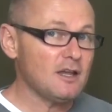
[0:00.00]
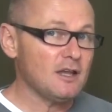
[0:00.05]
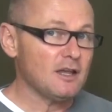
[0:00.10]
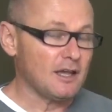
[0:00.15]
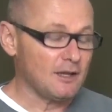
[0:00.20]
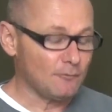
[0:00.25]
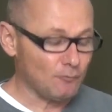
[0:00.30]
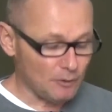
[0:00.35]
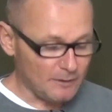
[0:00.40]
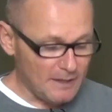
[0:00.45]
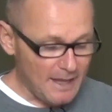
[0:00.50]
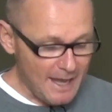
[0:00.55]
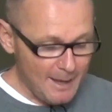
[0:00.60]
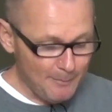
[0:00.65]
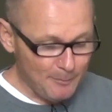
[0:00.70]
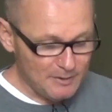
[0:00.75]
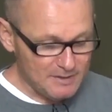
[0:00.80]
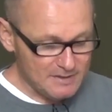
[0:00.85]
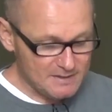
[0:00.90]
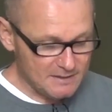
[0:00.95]
And what
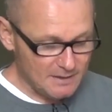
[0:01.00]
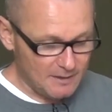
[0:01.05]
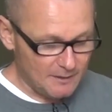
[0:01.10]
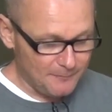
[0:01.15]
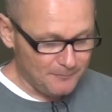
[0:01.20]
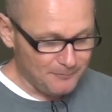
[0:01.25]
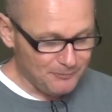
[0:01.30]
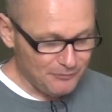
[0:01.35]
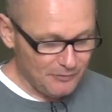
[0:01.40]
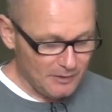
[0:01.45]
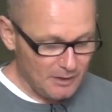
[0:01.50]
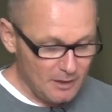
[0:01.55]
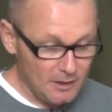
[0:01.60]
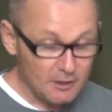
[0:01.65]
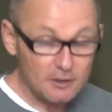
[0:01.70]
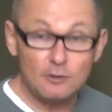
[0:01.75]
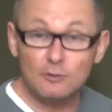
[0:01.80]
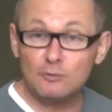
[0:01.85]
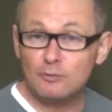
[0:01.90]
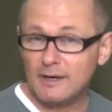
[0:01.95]
happens,
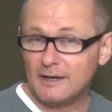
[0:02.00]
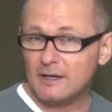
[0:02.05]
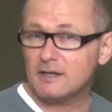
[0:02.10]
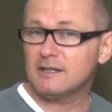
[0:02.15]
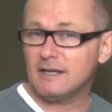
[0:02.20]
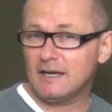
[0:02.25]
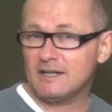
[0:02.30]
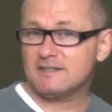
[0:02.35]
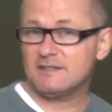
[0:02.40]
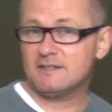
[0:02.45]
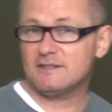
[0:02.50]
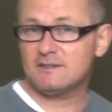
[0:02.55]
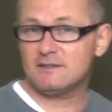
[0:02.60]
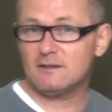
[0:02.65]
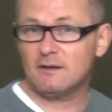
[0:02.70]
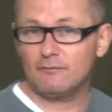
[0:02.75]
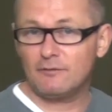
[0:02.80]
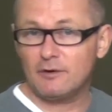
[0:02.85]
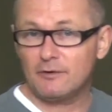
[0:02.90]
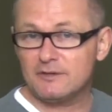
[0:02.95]
you'll recognize this
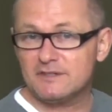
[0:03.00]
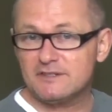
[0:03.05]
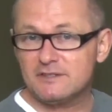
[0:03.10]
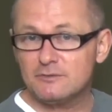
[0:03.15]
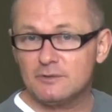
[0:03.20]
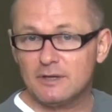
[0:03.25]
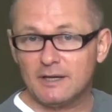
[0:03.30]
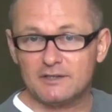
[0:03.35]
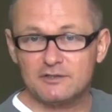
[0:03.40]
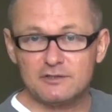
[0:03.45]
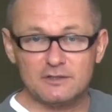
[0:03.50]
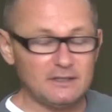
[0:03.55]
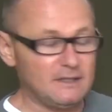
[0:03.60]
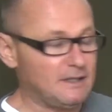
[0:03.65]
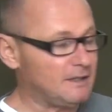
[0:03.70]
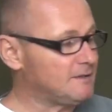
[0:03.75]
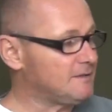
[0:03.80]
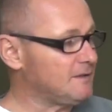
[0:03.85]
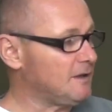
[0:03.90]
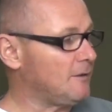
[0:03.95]
very soon actually,
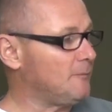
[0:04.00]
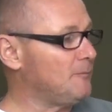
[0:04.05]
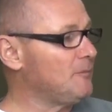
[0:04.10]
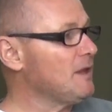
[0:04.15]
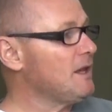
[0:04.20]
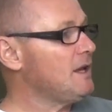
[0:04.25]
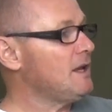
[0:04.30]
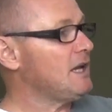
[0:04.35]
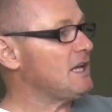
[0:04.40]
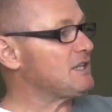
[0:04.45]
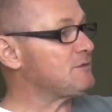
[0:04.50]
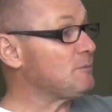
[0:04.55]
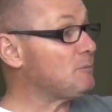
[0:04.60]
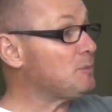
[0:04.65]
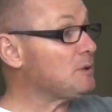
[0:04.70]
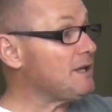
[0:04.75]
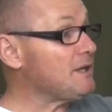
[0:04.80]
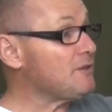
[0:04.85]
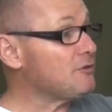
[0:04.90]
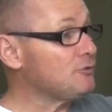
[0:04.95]
that as we
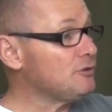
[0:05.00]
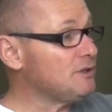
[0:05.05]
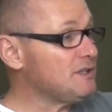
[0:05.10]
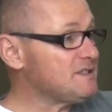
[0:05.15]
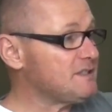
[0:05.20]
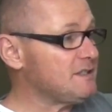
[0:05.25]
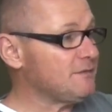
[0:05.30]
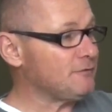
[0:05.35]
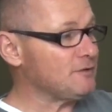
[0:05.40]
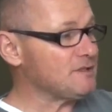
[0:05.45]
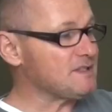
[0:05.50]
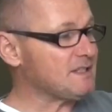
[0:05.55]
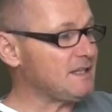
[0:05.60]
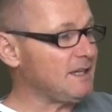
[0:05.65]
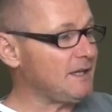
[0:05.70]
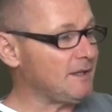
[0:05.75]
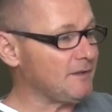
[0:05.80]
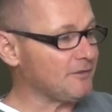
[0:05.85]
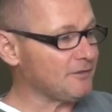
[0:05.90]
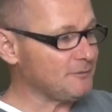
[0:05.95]
play through these different
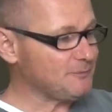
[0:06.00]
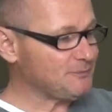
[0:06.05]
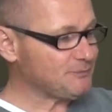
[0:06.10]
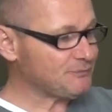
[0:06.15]
scales,